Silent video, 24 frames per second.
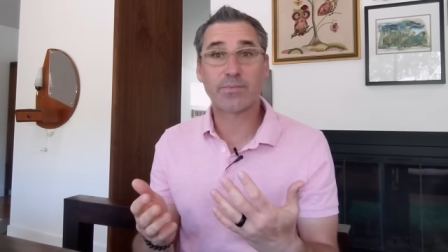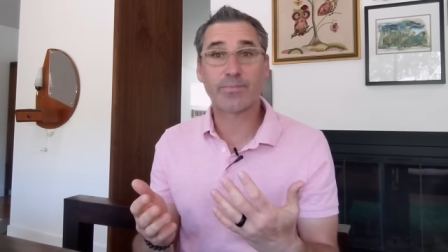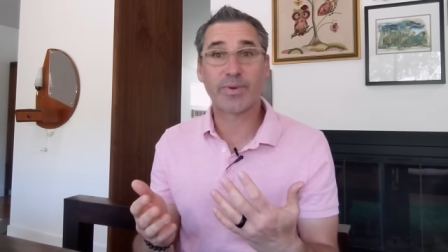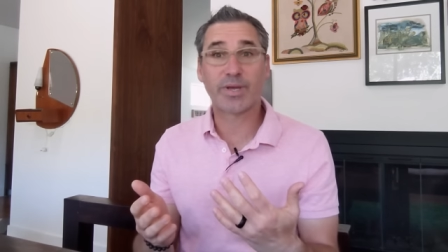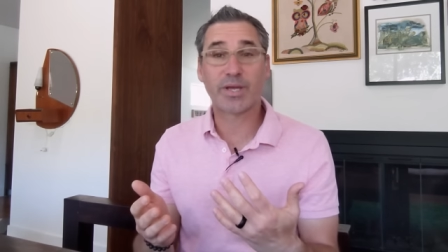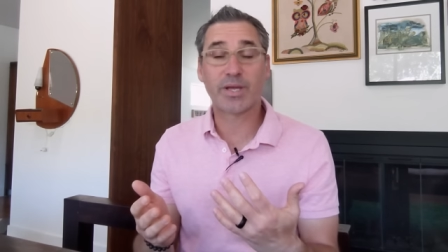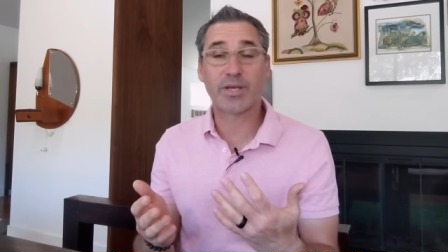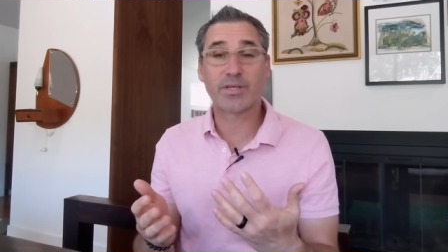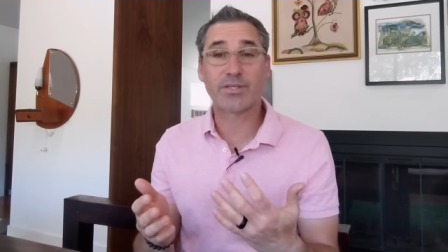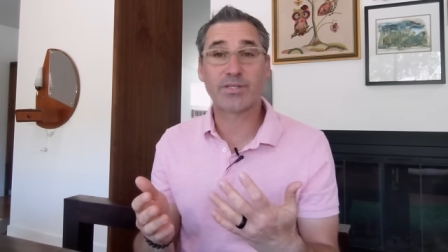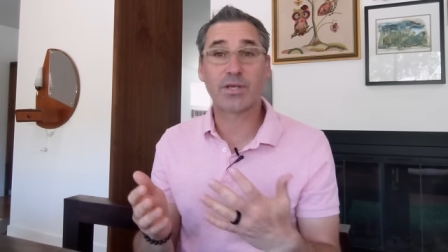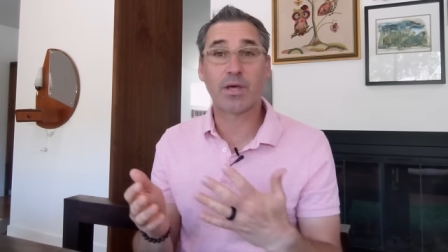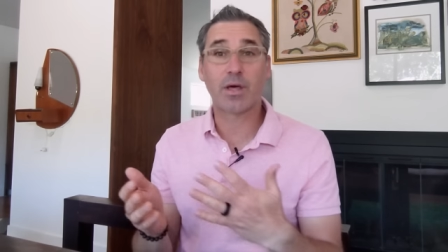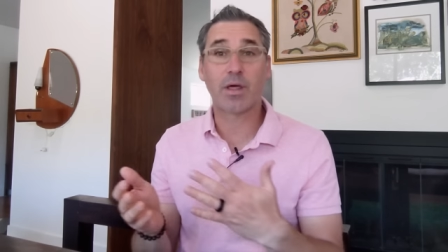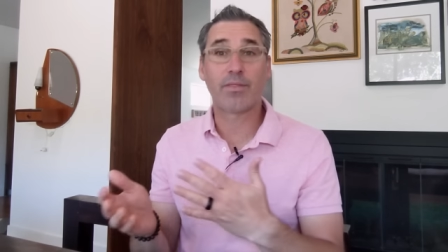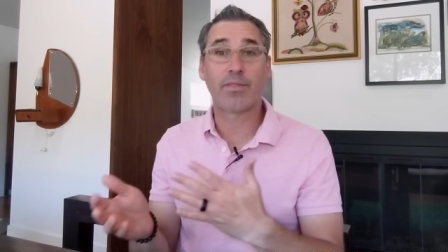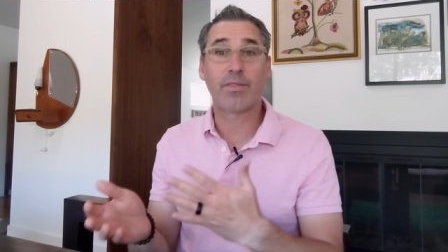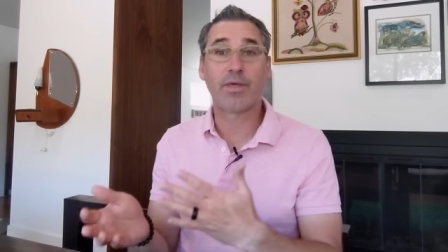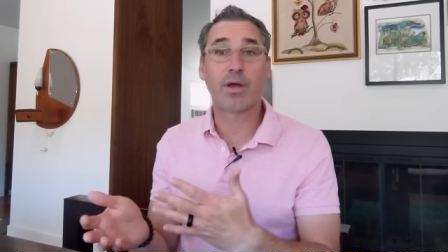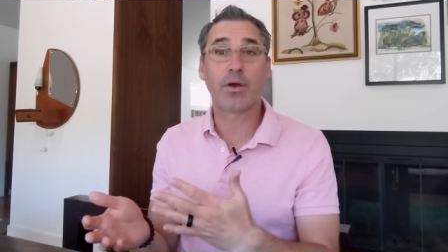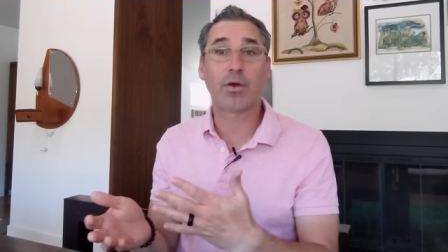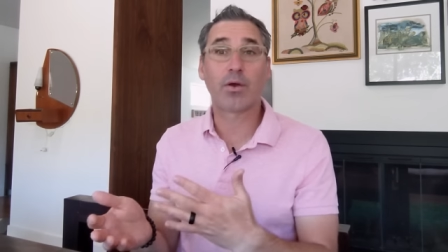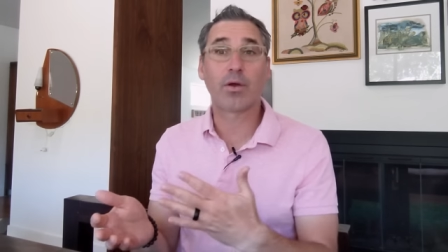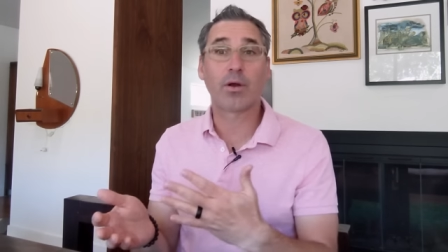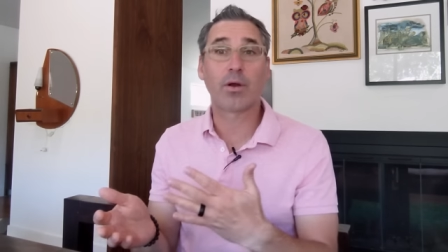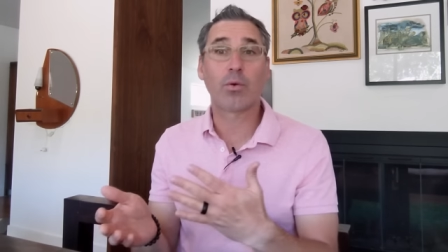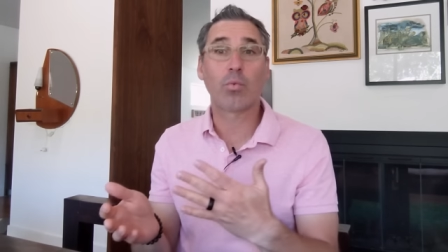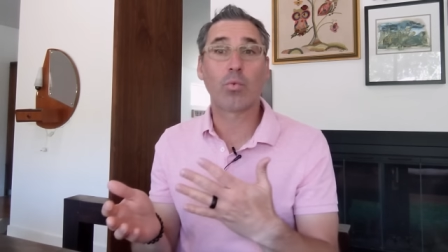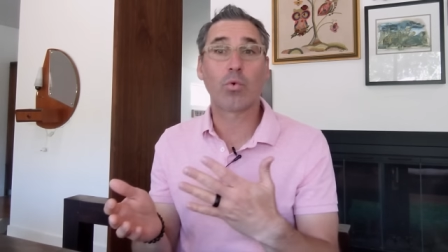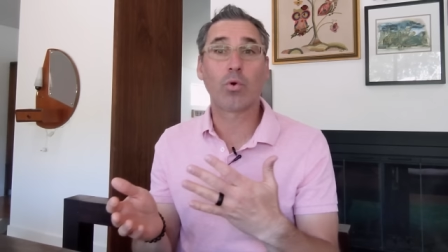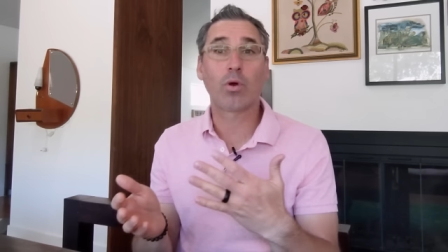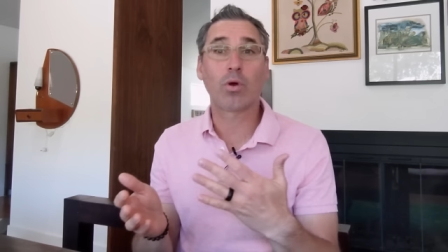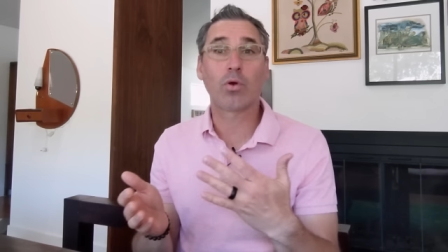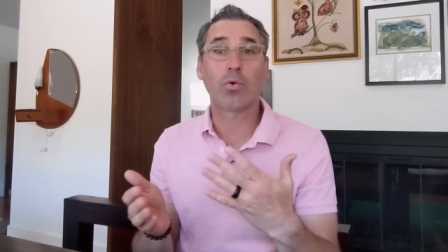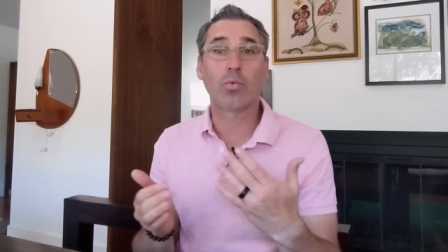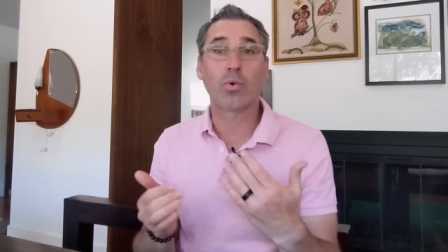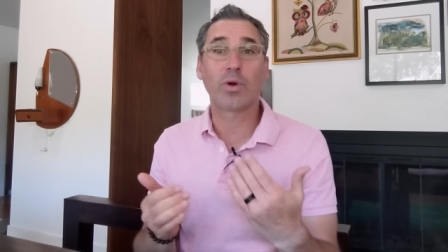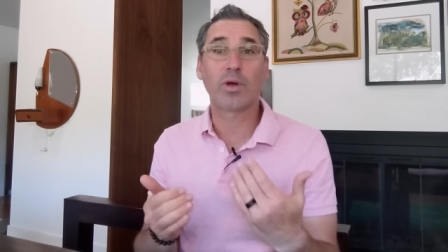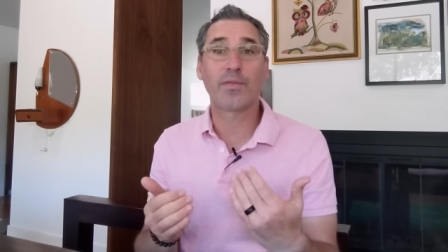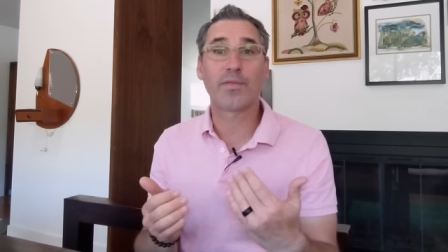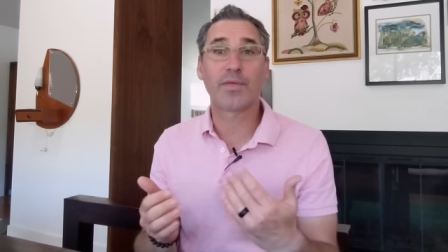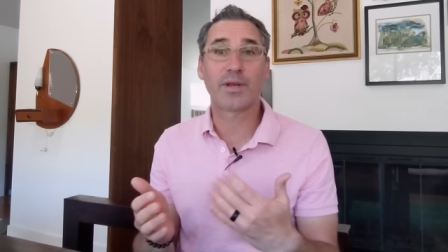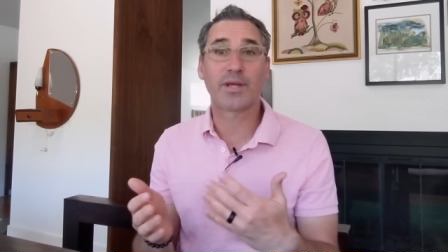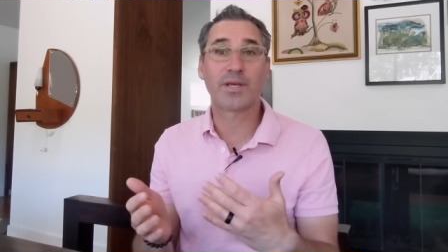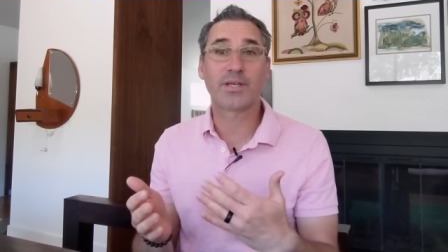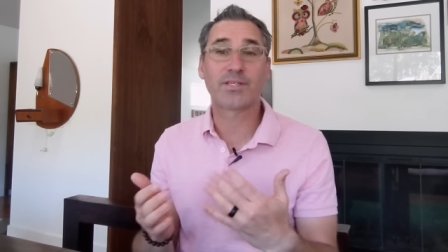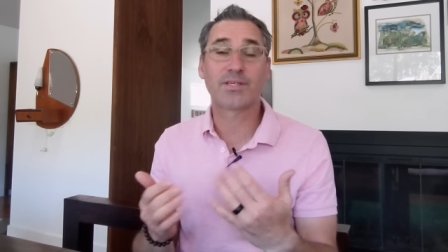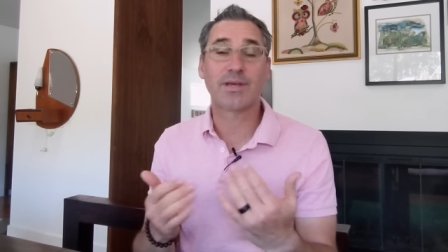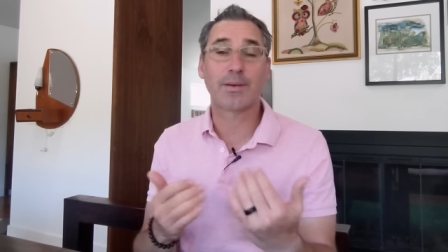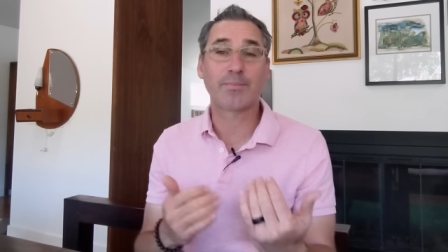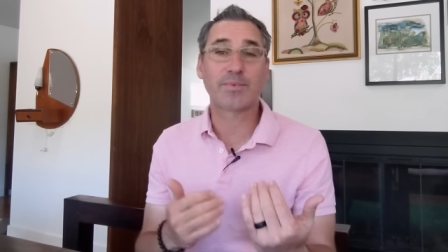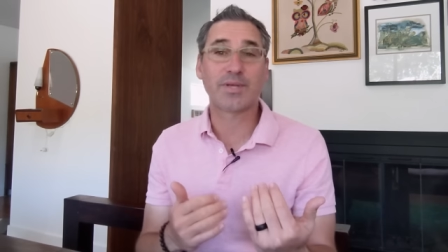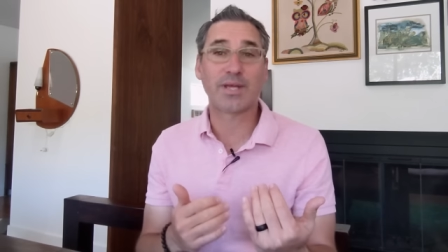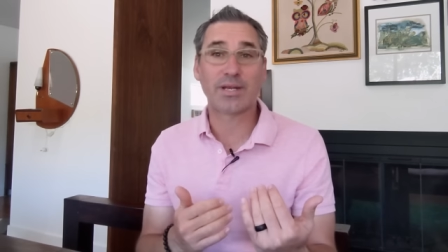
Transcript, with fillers: because they're going to work with and accept